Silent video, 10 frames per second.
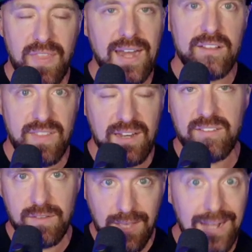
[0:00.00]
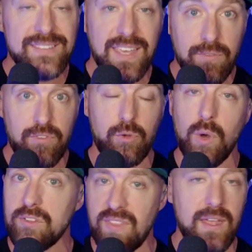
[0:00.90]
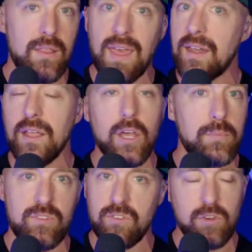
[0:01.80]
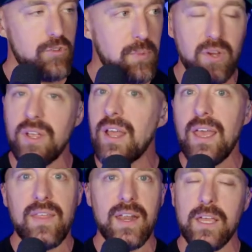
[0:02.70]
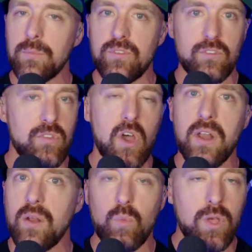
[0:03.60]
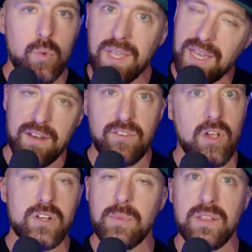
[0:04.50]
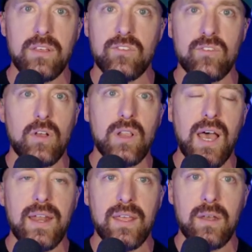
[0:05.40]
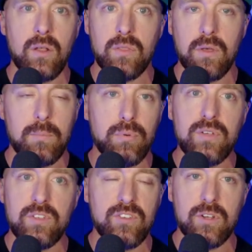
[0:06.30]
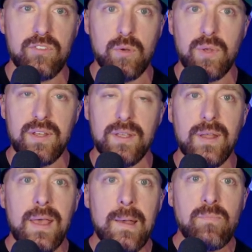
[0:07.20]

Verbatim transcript: That is that is God's gift to us. That that encompasses our spirit, that encompasses thought and will. We kind of talked about this a lot in the previous series that we did.